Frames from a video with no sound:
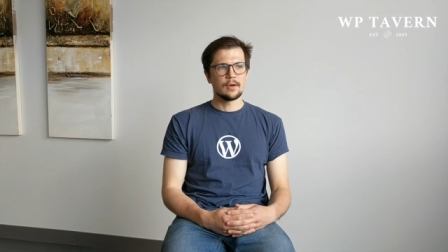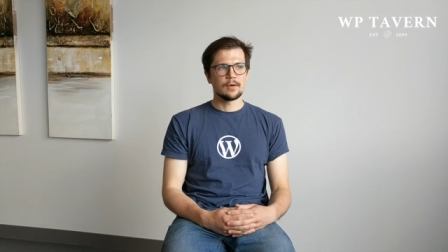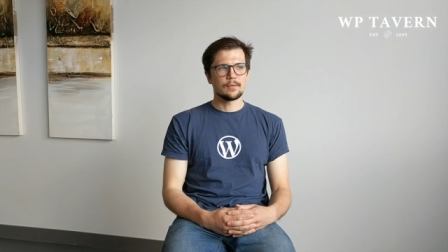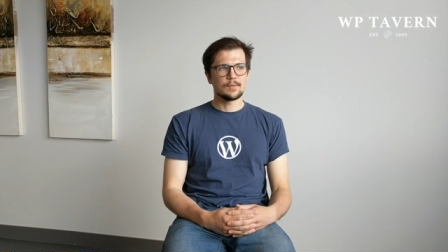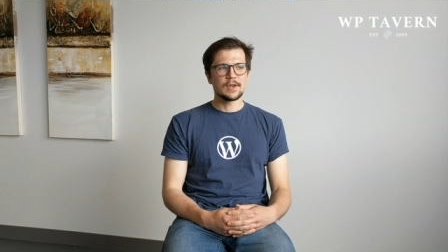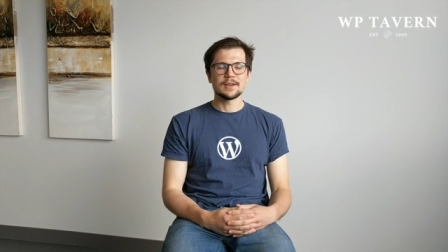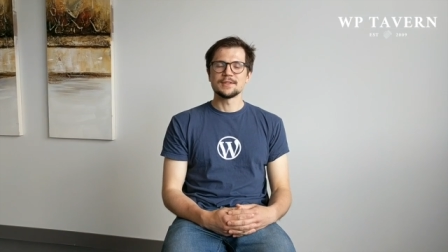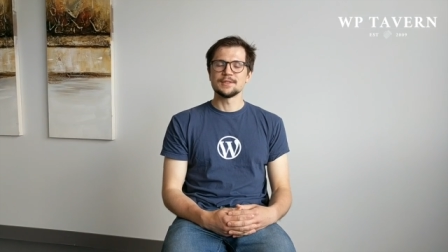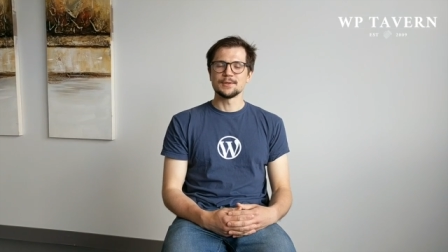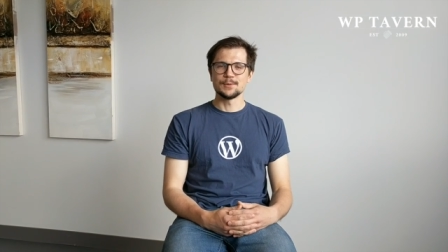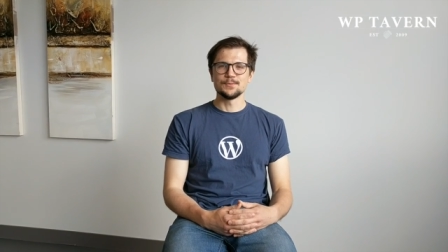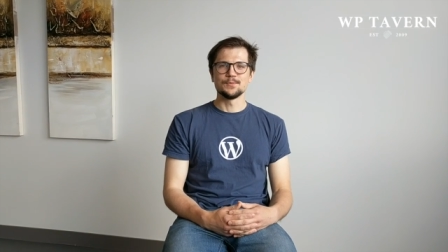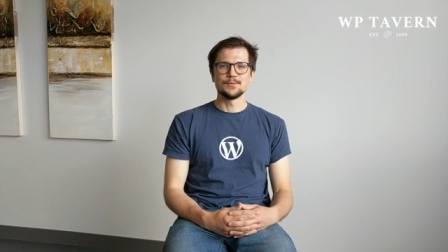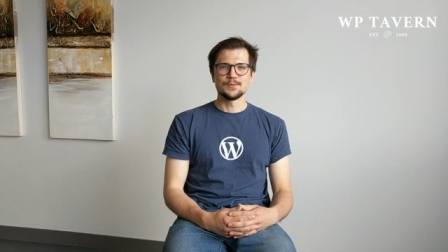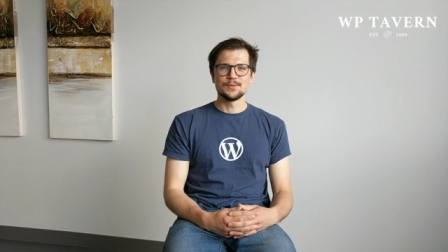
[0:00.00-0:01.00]
Yeah, so
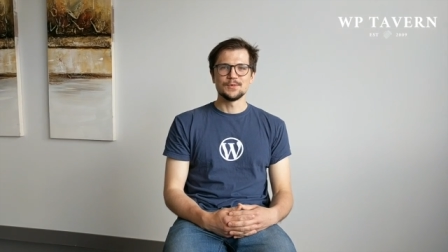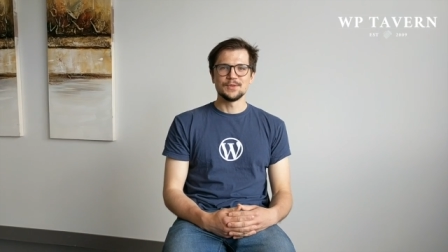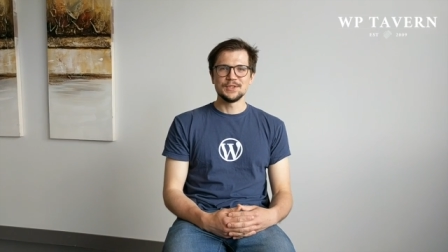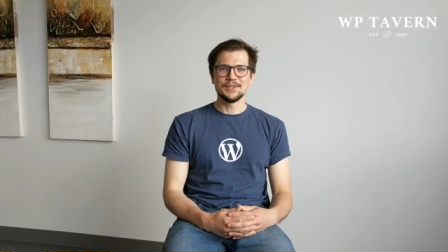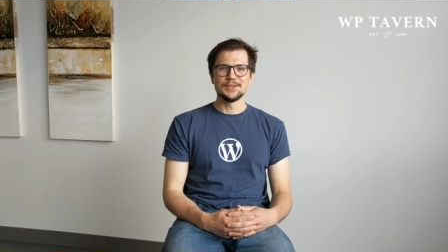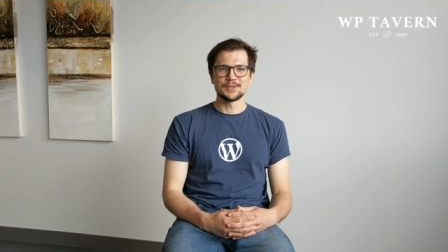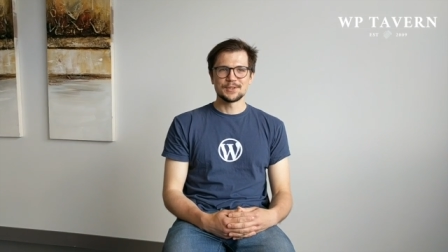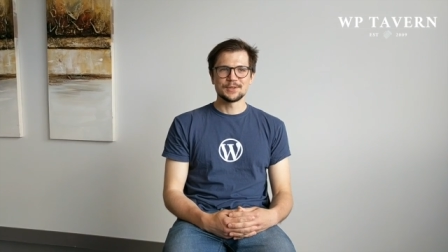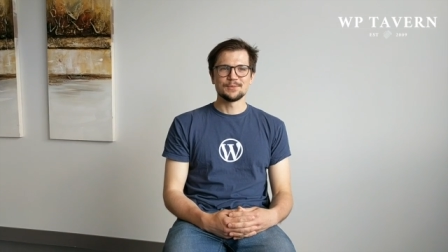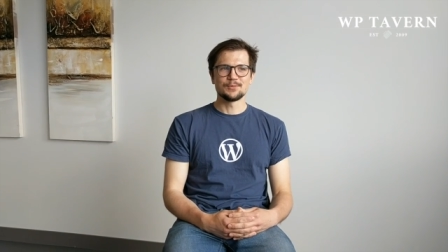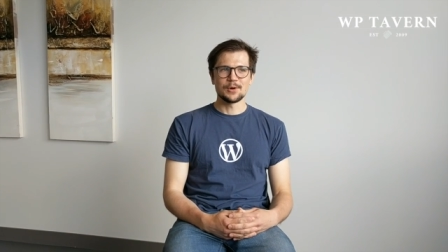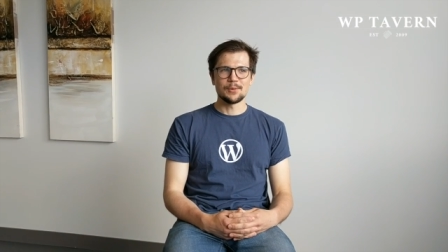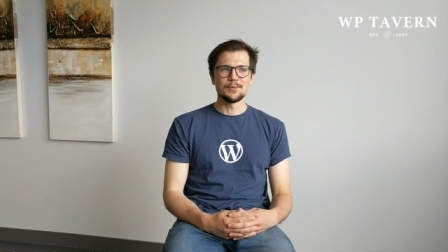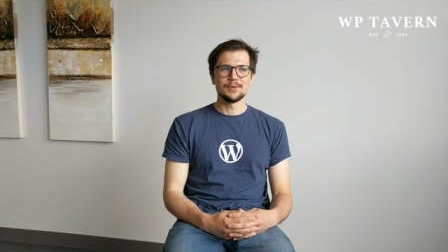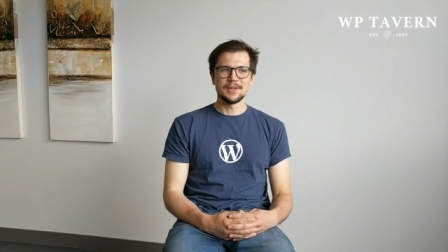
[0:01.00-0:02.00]
these are
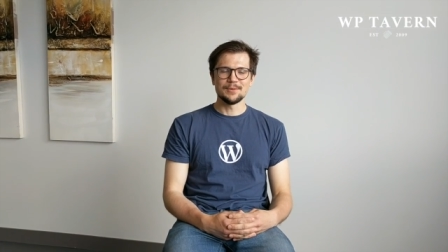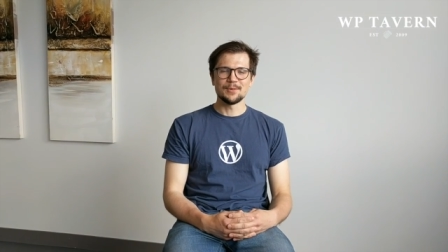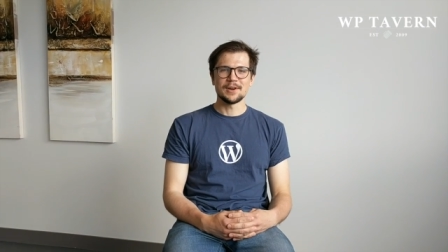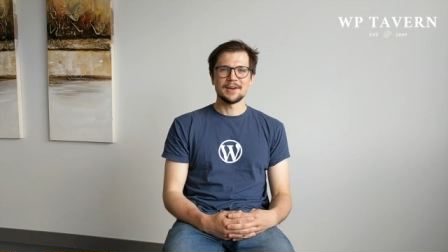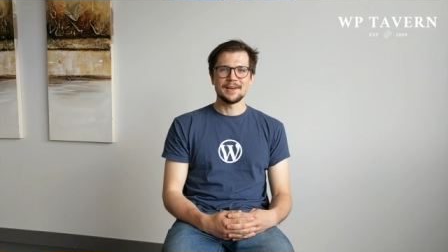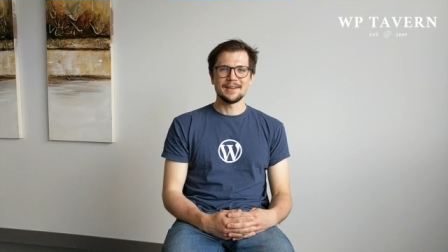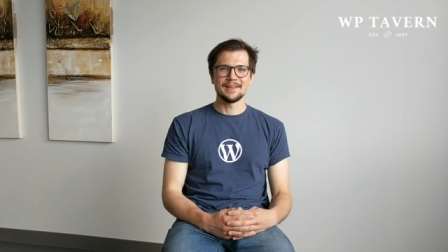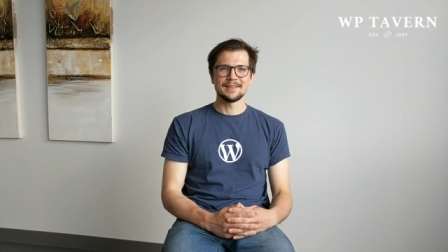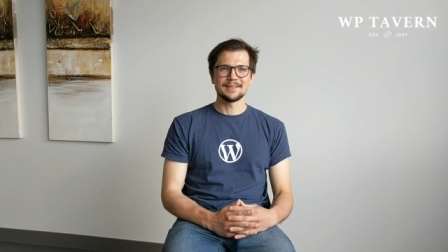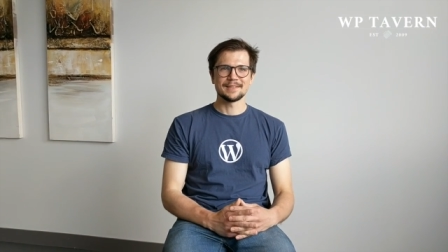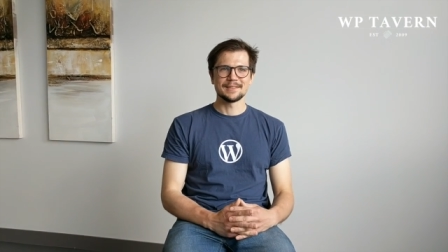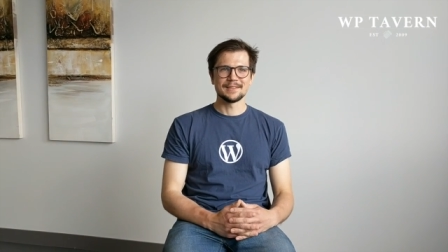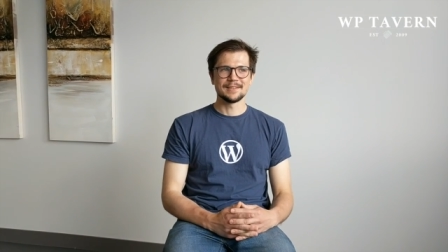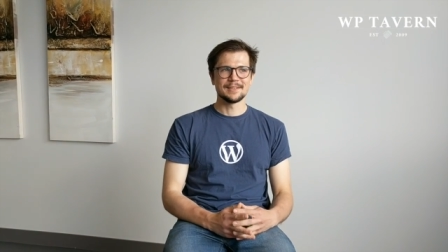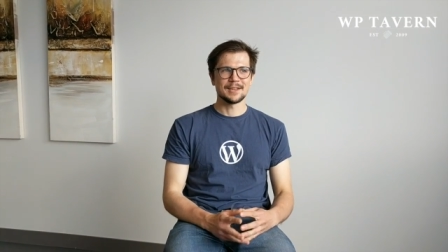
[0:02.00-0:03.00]
probably my
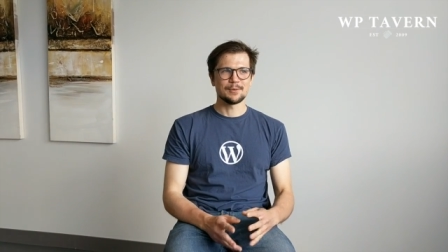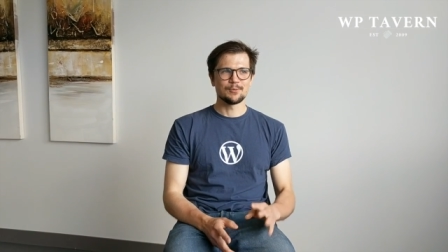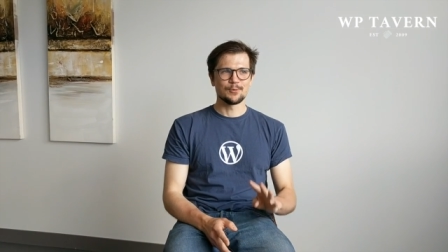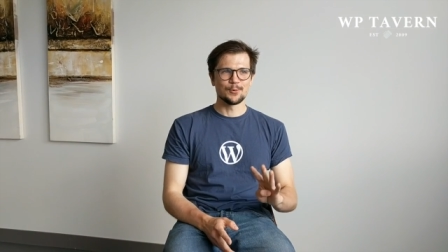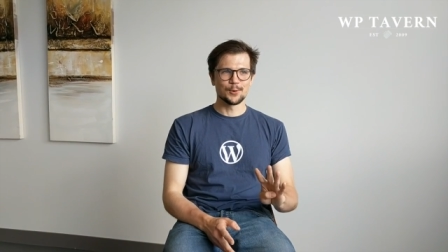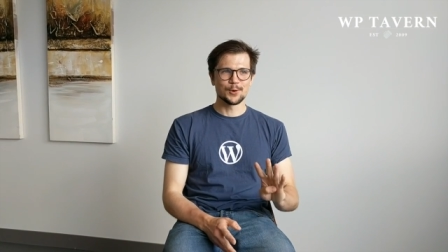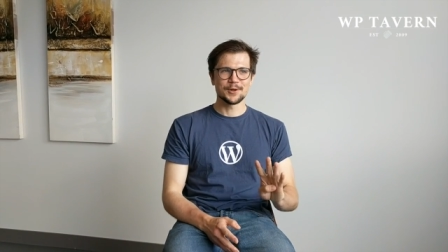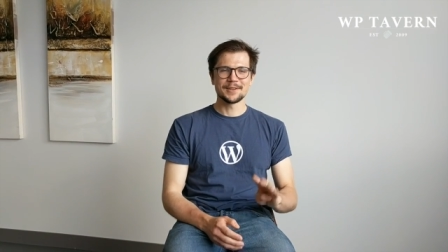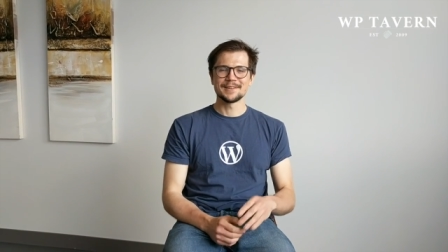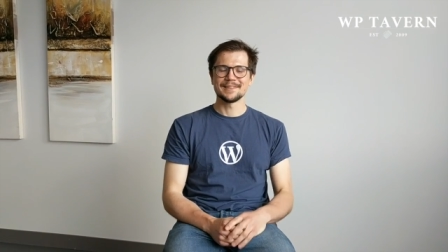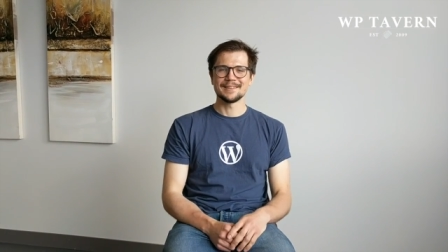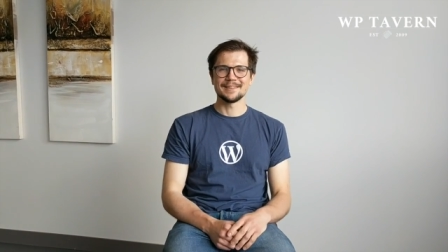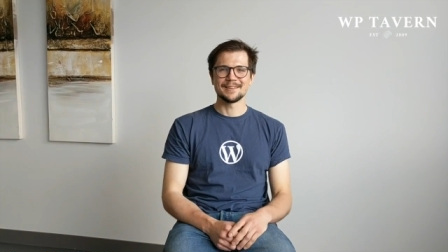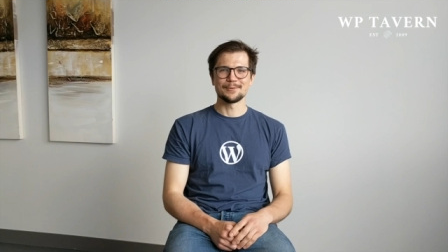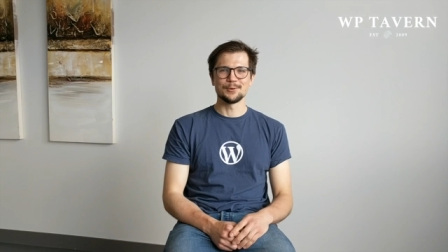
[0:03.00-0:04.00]
top 4
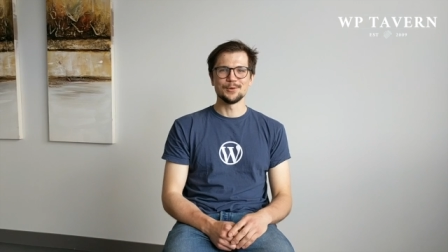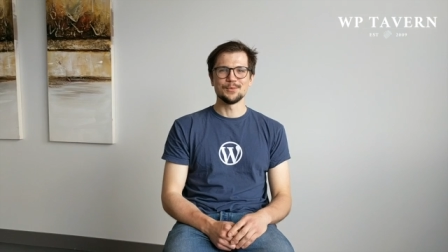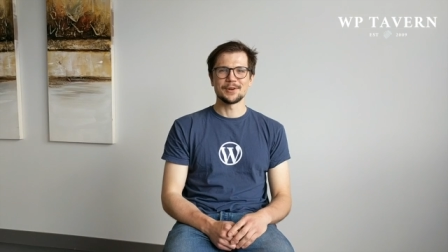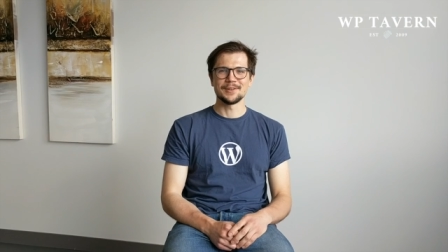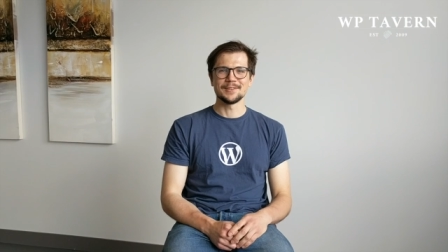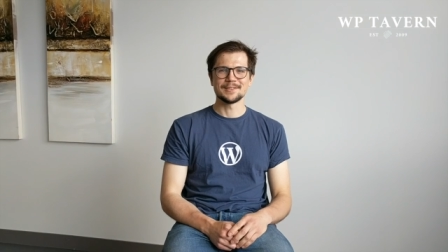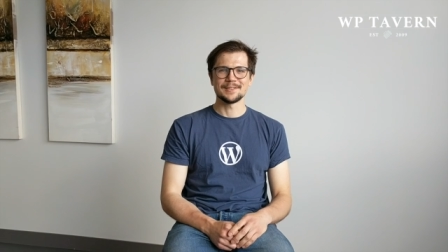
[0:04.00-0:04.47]
role models.